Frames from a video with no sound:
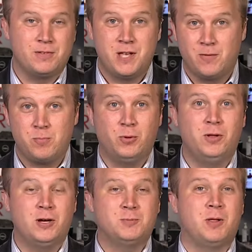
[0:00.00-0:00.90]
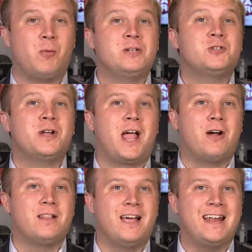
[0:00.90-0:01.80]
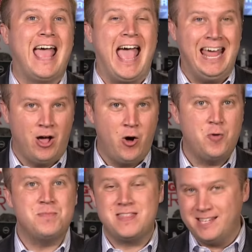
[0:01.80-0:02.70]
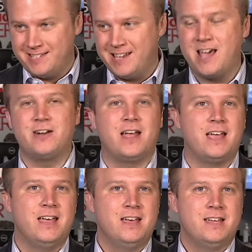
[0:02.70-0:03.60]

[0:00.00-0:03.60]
The Samford Bulldogs play Western Carolina at home this Saturday.